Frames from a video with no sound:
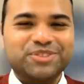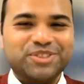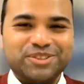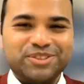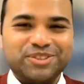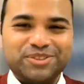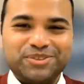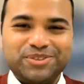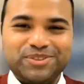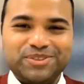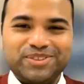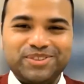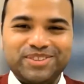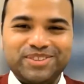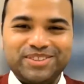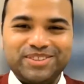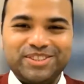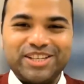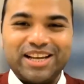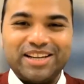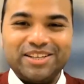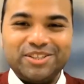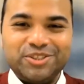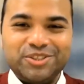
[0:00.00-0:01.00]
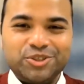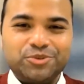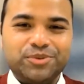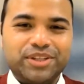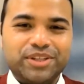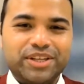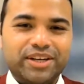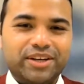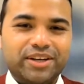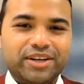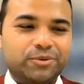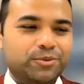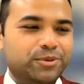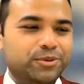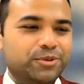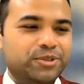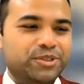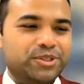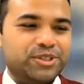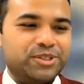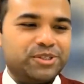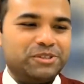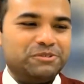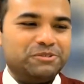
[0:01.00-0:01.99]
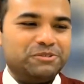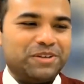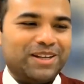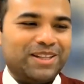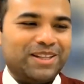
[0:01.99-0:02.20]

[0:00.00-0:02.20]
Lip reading: So the challenge over there was,